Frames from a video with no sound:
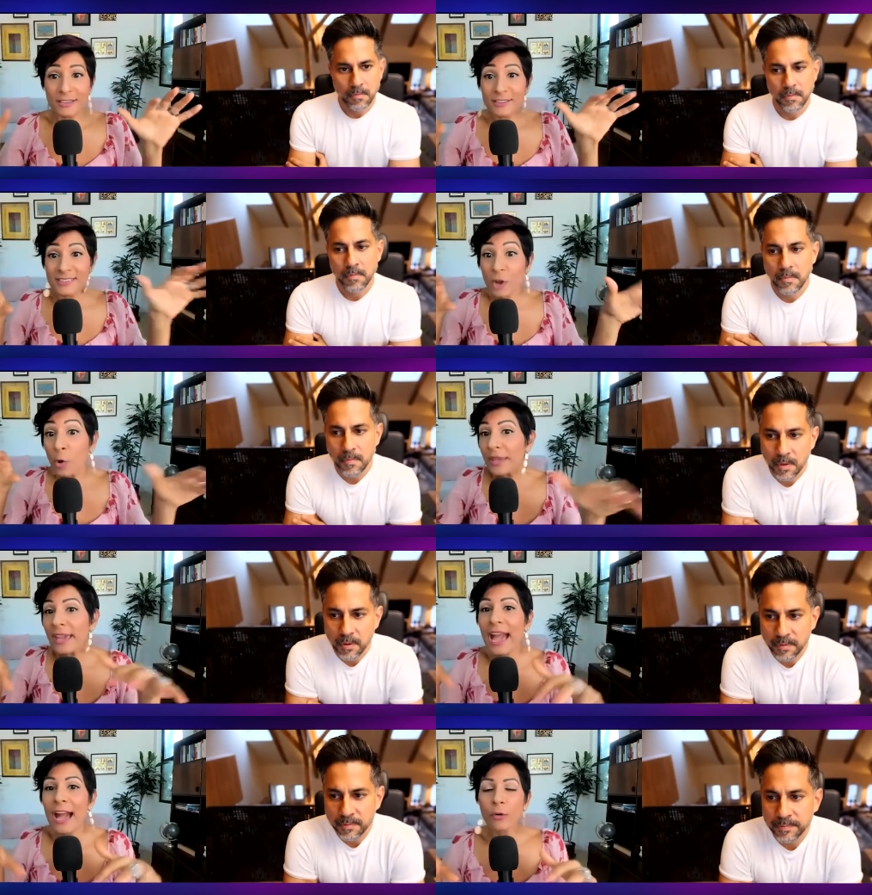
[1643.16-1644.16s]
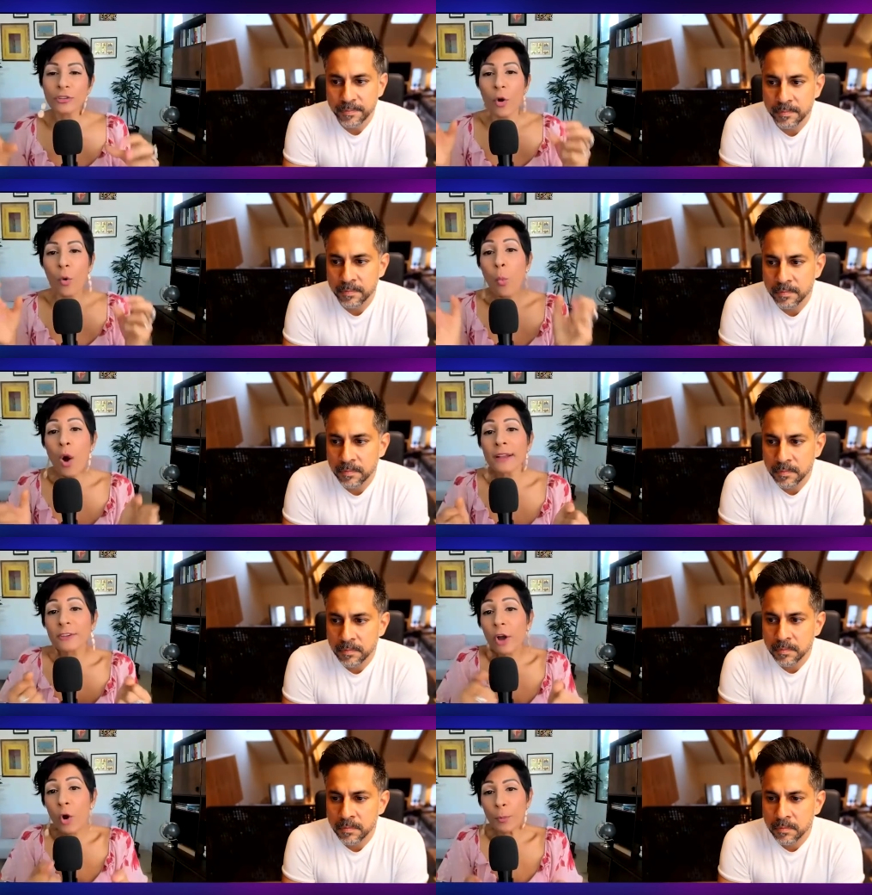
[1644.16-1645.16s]
Speaker 1: scoping out
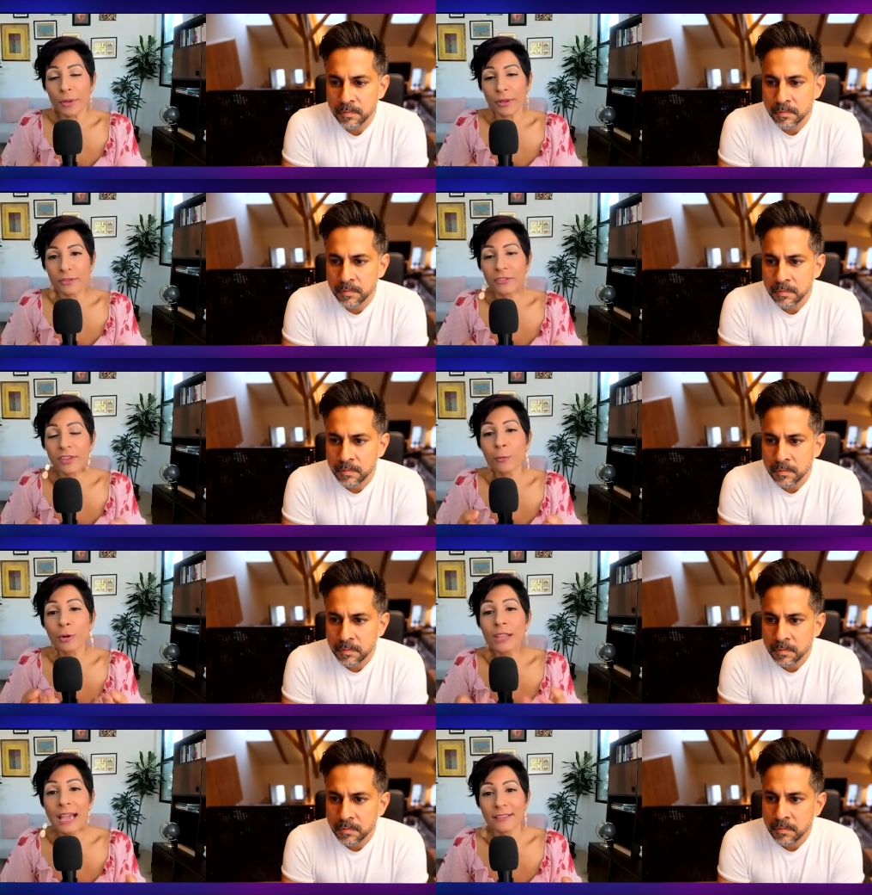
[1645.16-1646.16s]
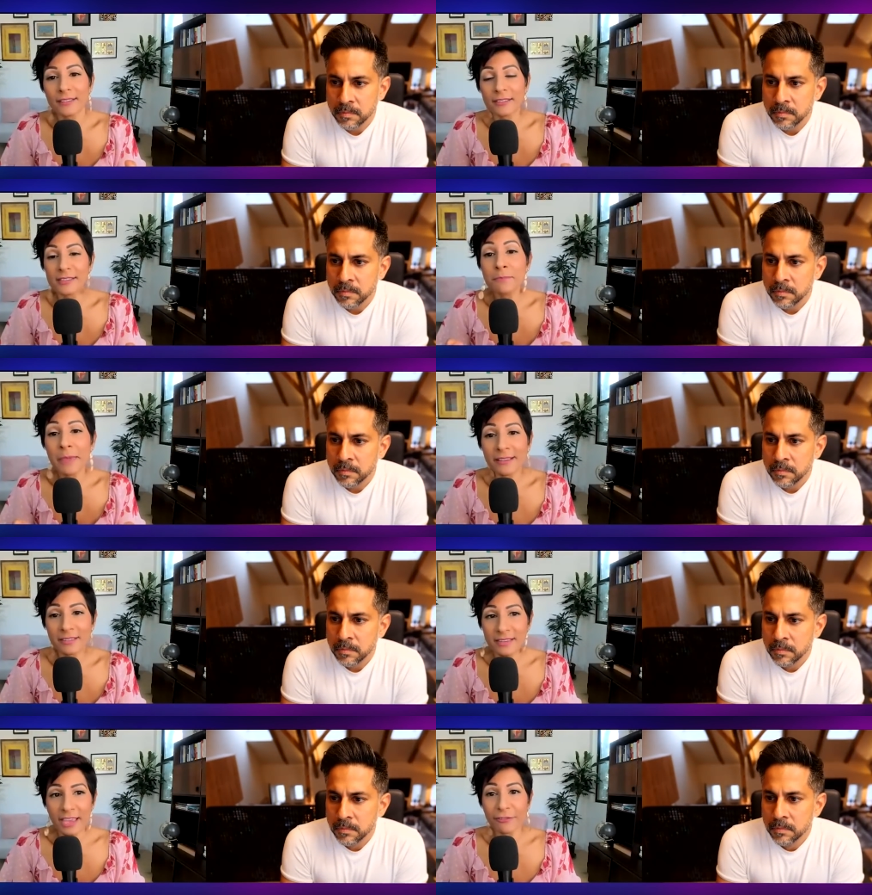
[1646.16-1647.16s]
what opens and relaxes and
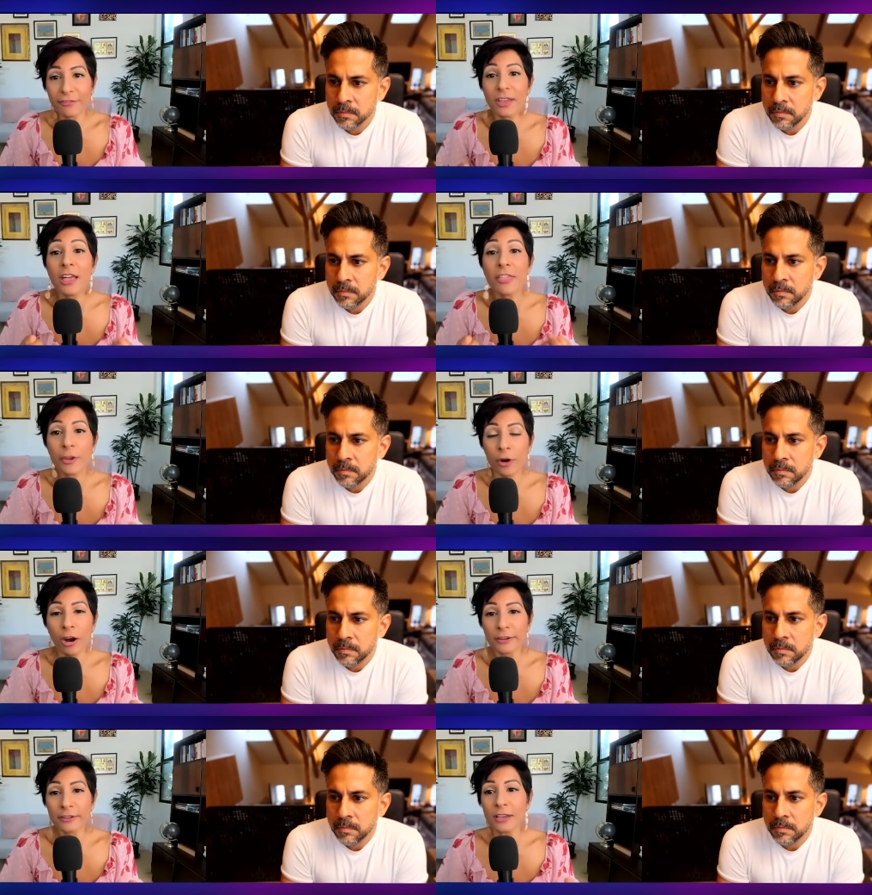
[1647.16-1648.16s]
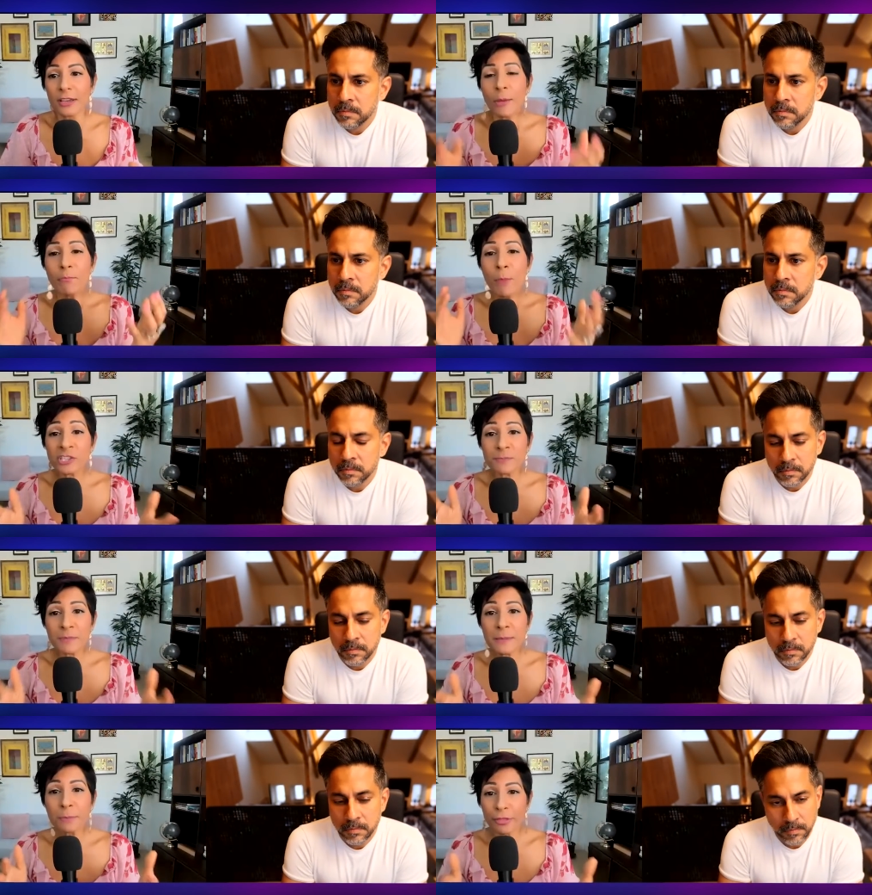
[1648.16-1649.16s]
makes safe their heart.
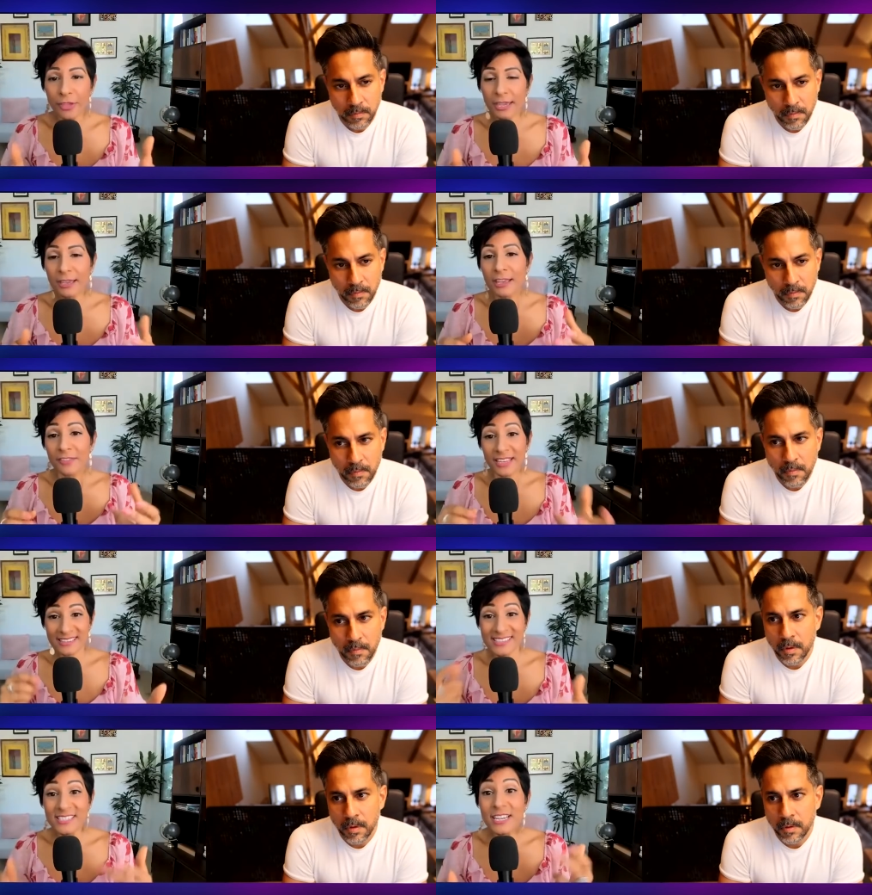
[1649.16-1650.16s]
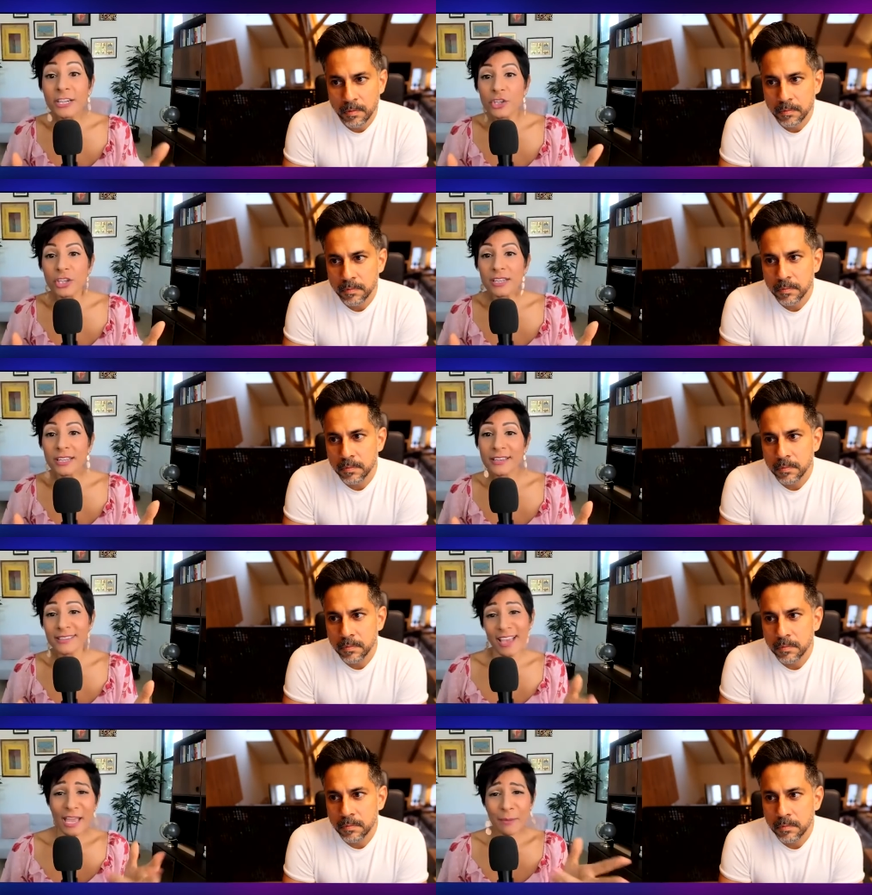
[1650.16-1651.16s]
Most people think that a seduction
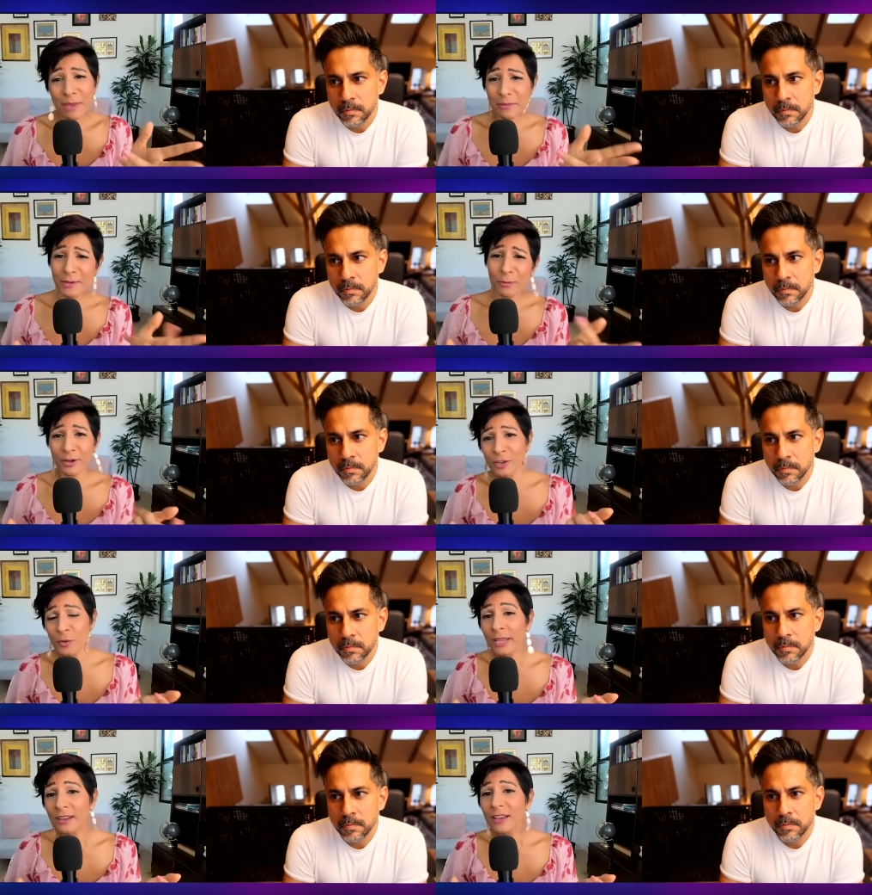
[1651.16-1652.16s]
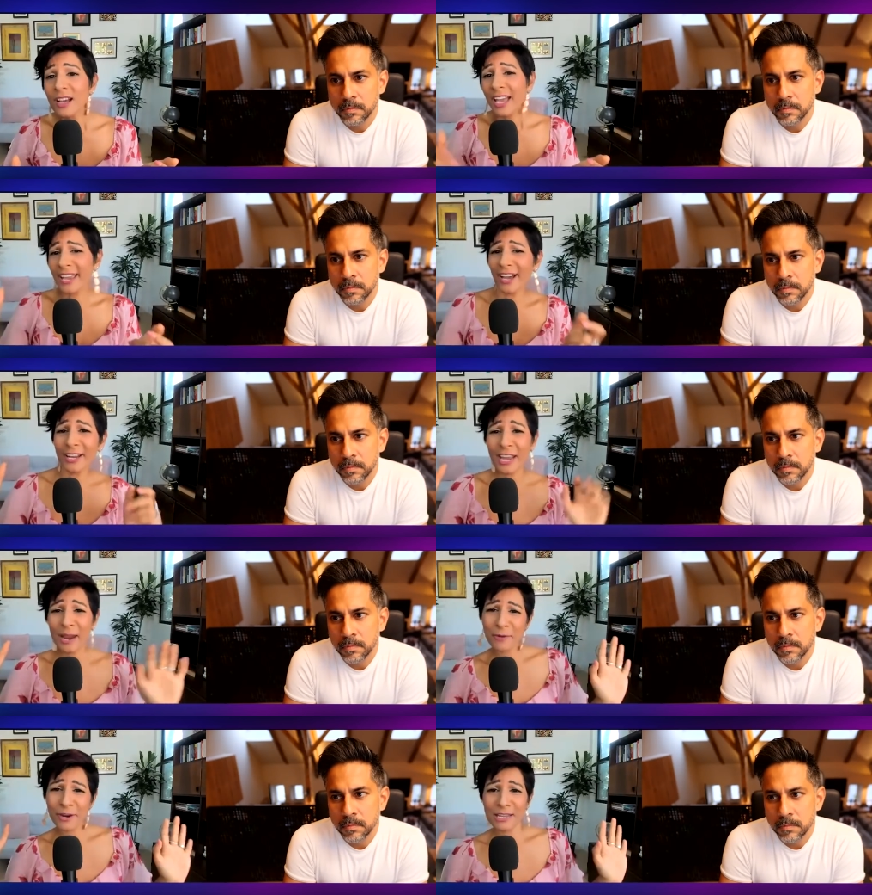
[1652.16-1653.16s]
is, hey, baby, you want to do it? Hey, honey,
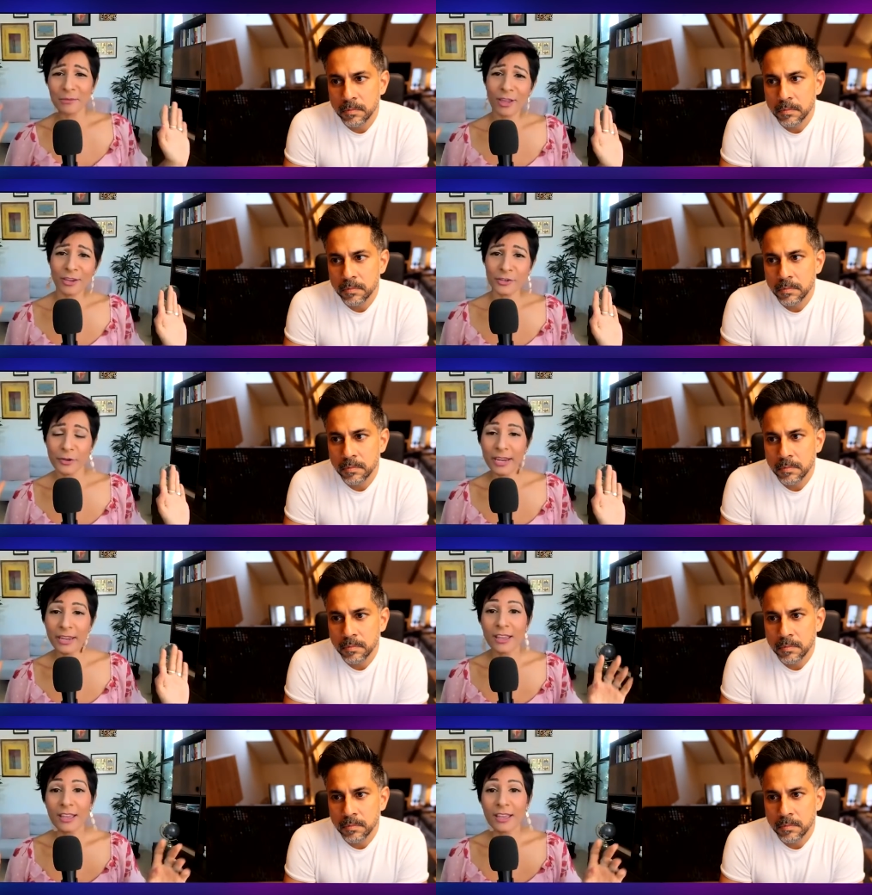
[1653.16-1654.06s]
I'm ready. I'm in lingerie.